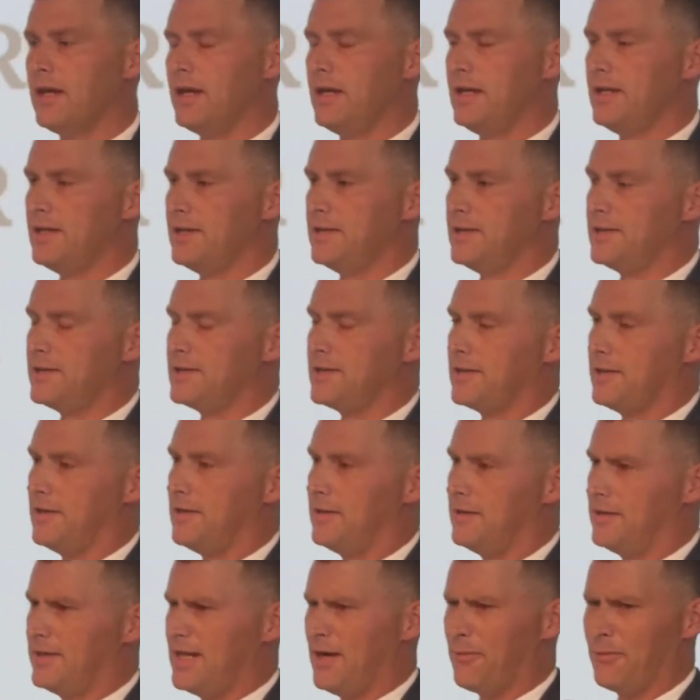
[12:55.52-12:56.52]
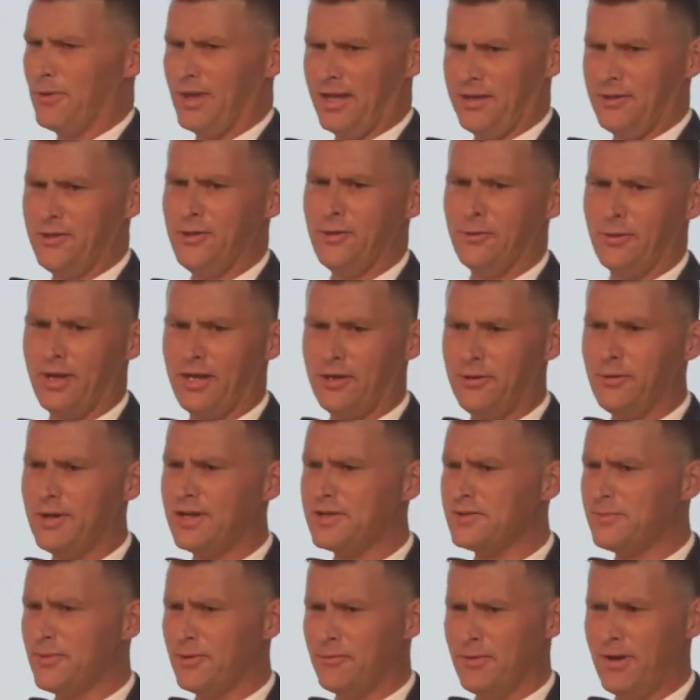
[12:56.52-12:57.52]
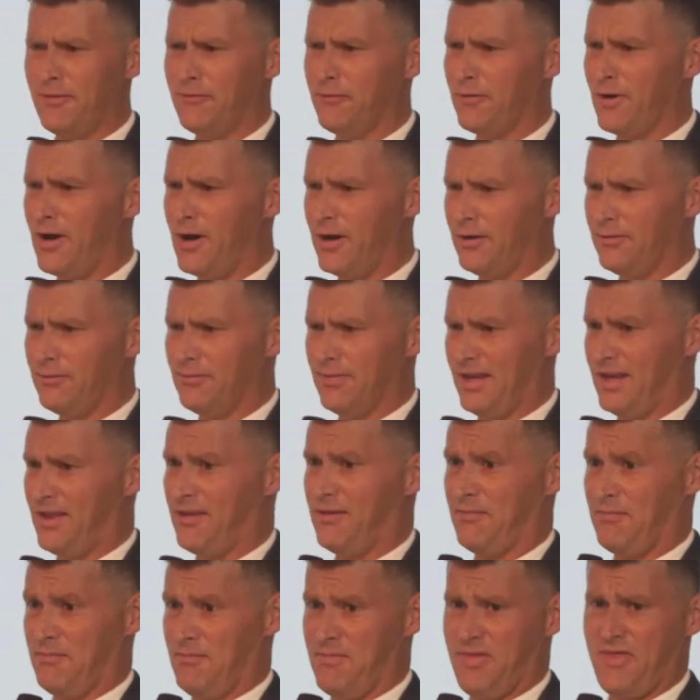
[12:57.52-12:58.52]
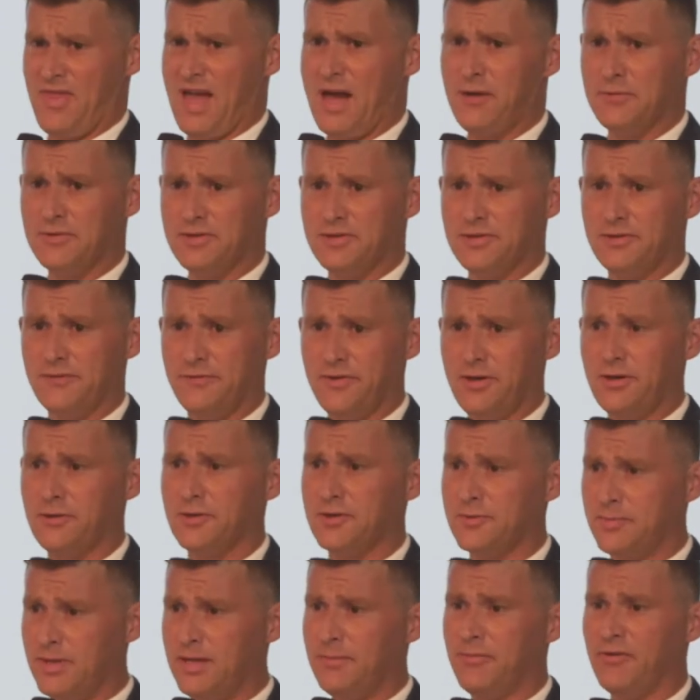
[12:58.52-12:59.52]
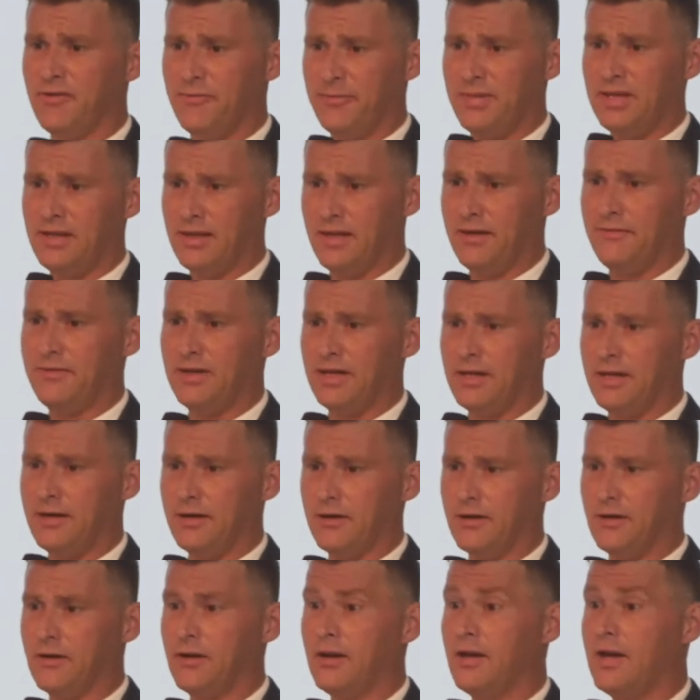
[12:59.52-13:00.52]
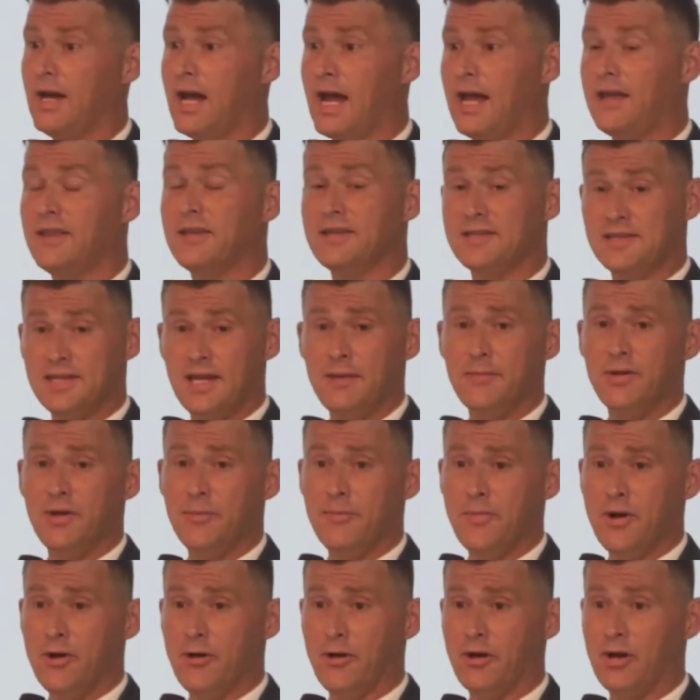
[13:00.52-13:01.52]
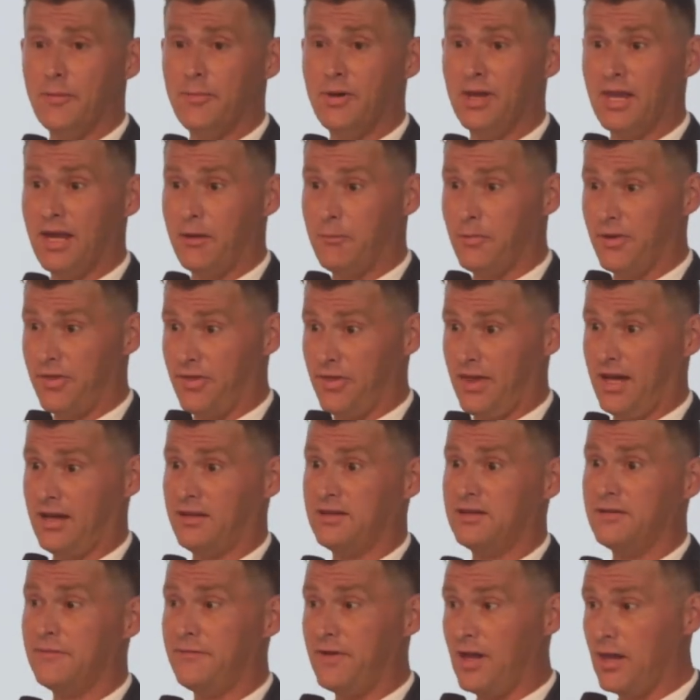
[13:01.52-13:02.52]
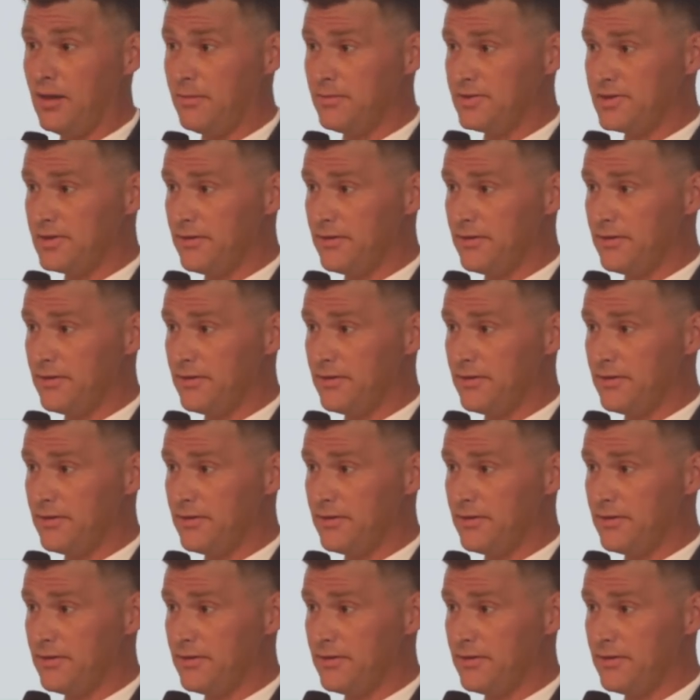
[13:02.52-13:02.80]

is, yeah, we're like new. Like, you guys have been around for like thousands of years. People have been living here. And the same in America, but like with like developed